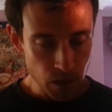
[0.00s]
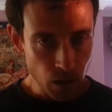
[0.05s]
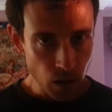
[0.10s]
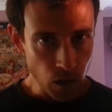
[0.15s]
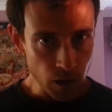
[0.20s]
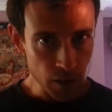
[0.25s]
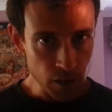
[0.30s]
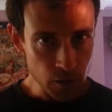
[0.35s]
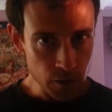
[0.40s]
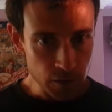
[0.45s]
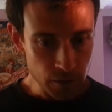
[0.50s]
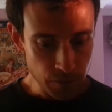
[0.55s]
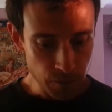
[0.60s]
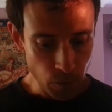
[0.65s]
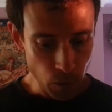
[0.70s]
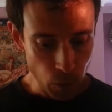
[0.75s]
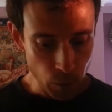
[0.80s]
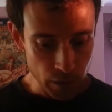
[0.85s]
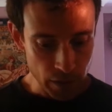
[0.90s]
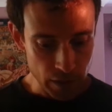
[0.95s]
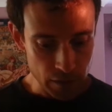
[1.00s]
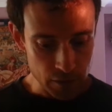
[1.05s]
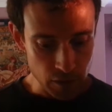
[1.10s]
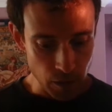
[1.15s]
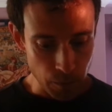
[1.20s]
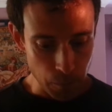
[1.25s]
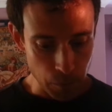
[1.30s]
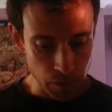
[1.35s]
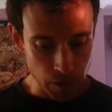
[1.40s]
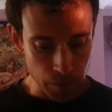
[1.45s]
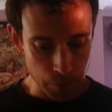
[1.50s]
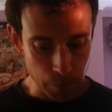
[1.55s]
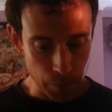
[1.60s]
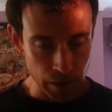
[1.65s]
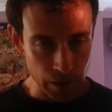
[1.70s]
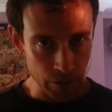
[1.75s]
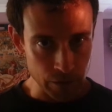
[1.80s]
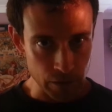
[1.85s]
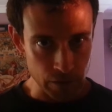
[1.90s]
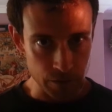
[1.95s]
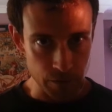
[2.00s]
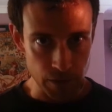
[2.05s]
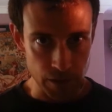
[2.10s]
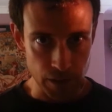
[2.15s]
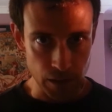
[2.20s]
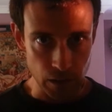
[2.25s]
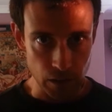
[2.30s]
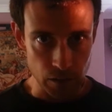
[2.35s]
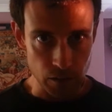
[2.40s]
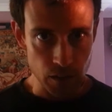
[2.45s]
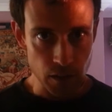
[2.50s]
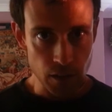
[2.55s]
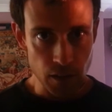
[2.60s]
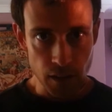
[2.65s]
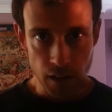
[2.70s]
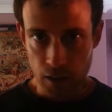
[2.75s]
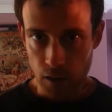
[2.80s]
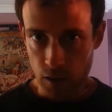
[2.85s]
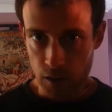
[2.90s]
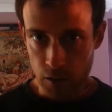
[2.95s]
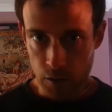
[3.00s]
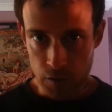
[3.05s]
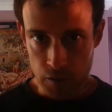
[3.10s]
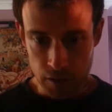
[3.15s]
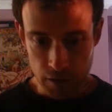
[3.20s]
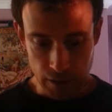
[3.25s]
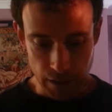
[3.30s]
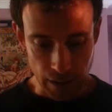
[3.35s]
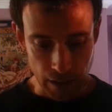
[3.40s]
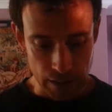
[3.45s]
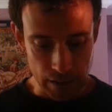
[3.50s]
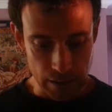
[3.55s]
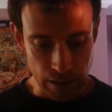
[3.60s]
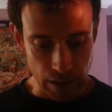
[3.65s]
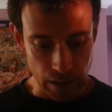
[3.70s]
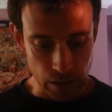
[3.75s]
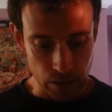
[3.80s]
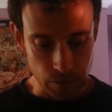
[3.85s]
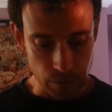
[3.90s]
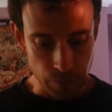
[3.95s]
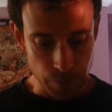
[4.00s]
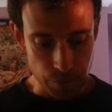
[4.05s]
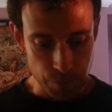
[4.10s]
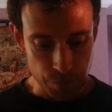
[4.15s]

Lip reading: I used the following example in a previous video, and I'll use it again now.